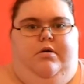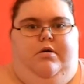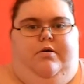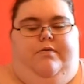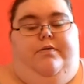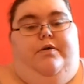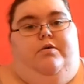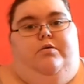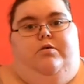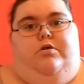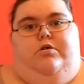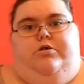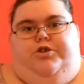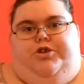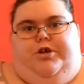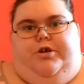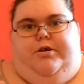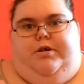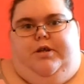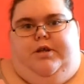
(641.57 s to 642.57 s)
a phone call
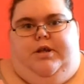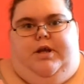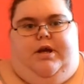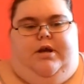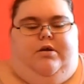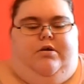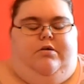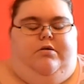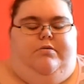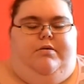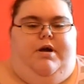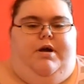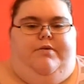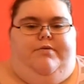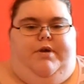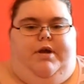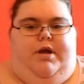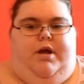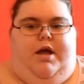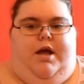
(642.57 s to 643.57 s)
during the night or
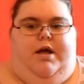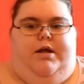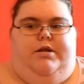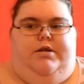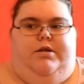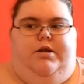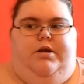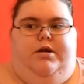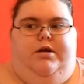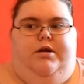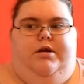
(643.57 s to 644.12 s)
whatever, and